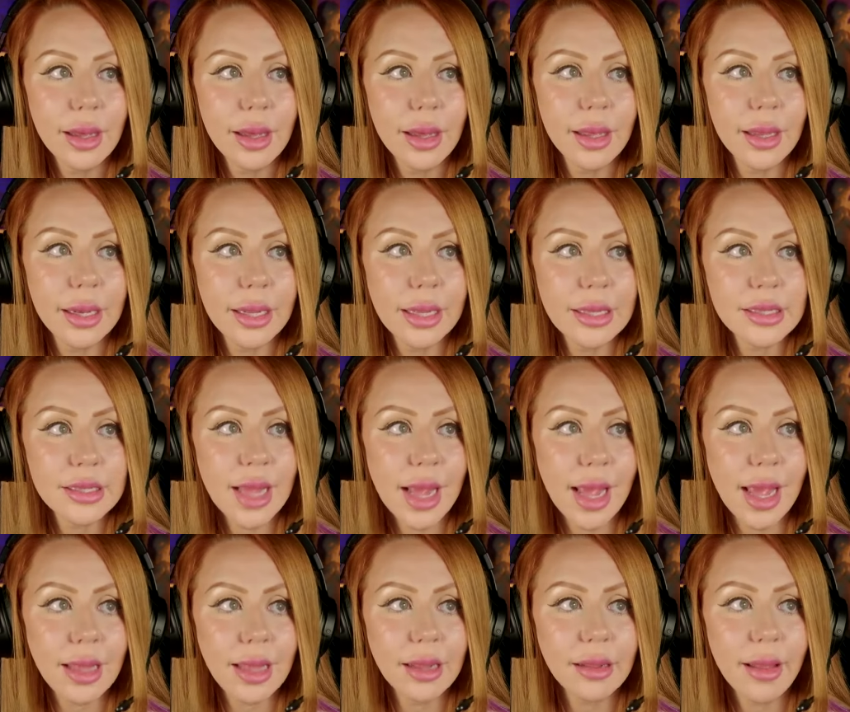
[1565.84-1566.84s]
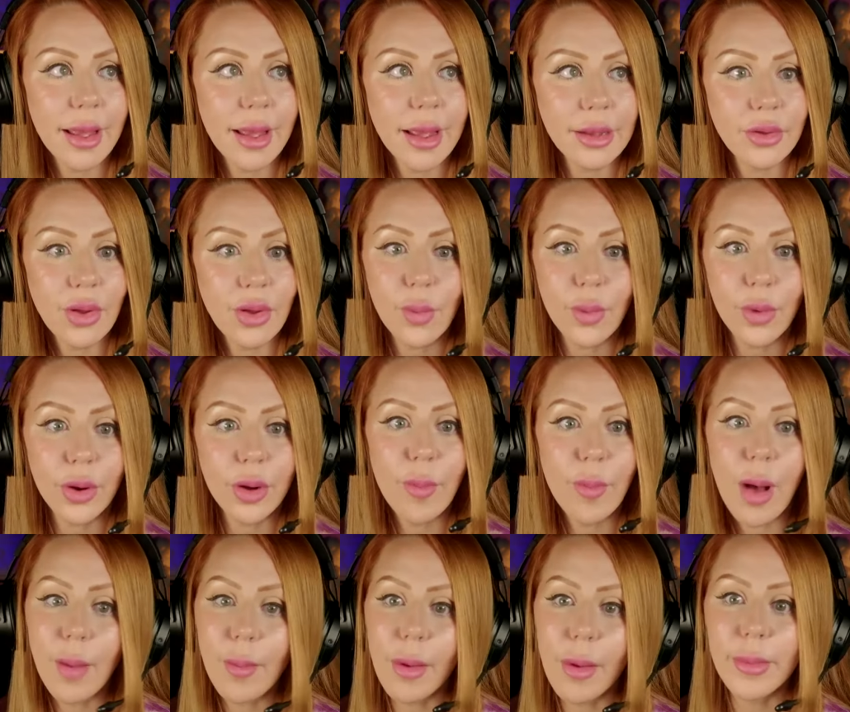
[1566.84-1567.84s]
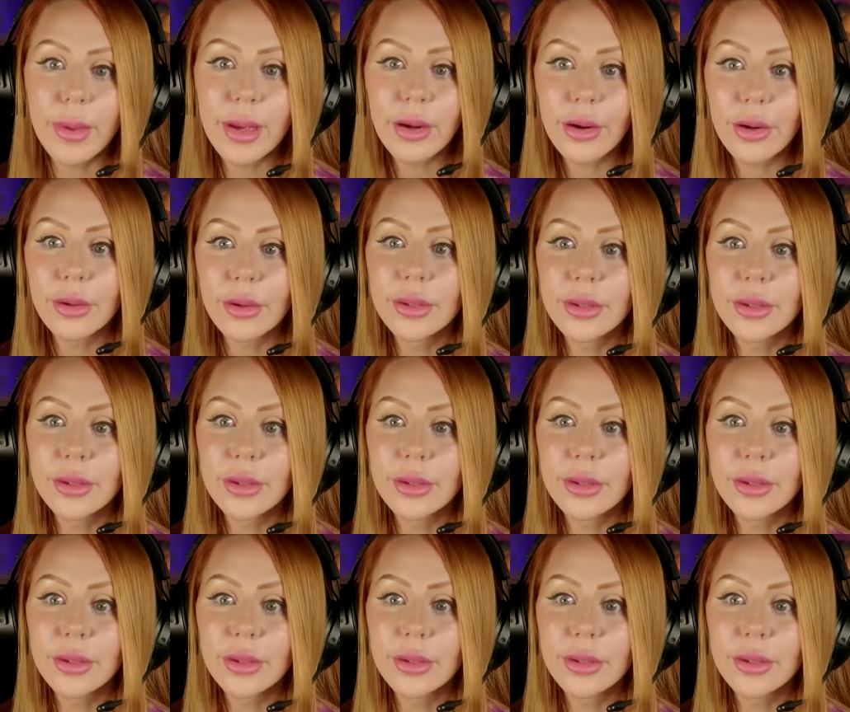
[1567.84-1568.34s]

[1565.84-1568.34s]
And he's saying, like, don't worry, Mom, I'm here.